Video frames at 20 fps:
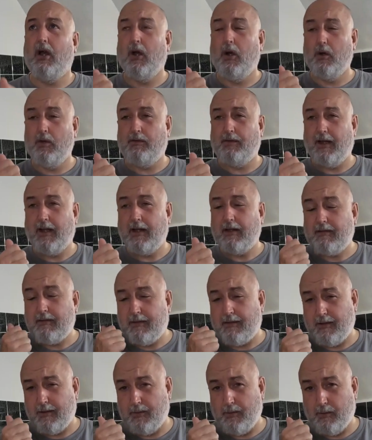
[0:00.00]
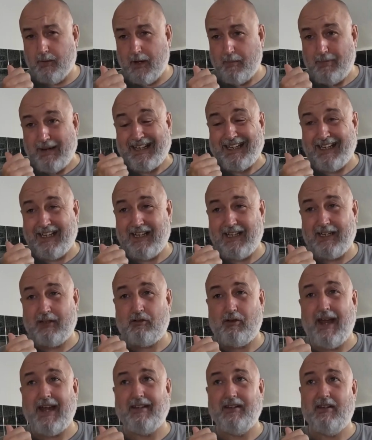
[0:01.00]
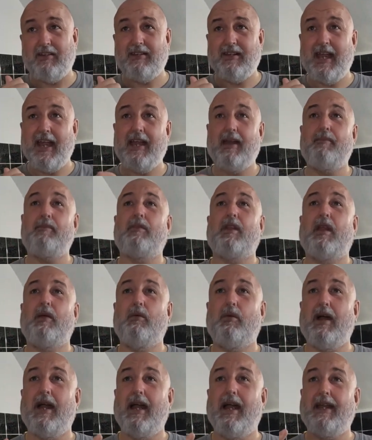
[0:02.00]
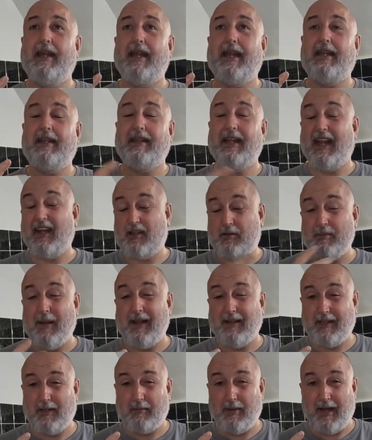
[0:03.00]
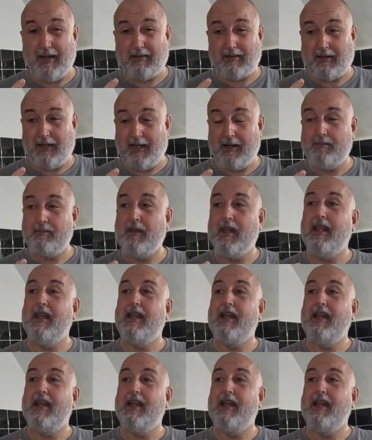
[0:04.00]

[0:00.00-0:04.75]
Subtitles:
over to Piccadilly Trading Estate, where they expanded basically,